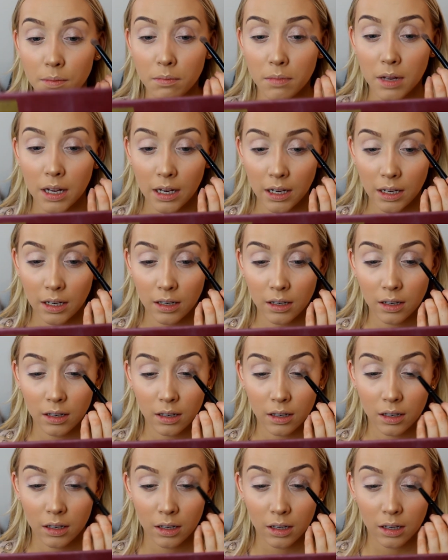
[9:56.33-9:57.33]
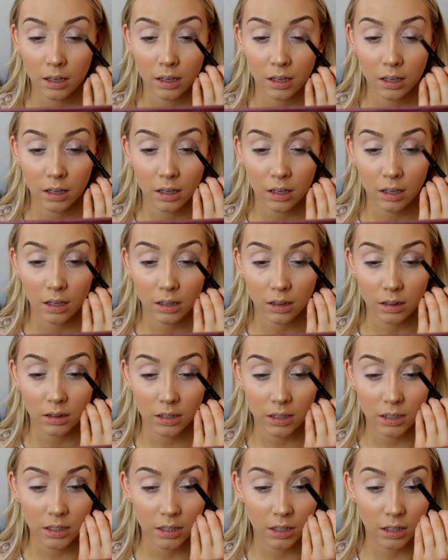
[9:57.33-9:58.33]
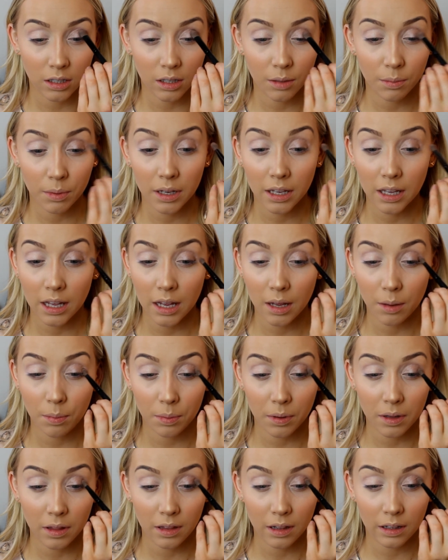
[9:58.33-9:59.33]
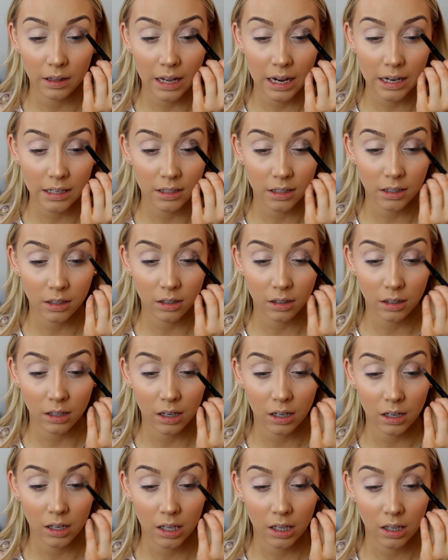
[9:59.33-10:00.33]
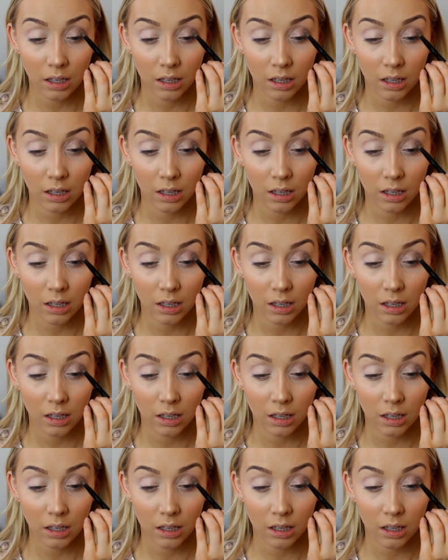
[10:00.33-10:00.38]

the main lid colour, but keep in the lighter colour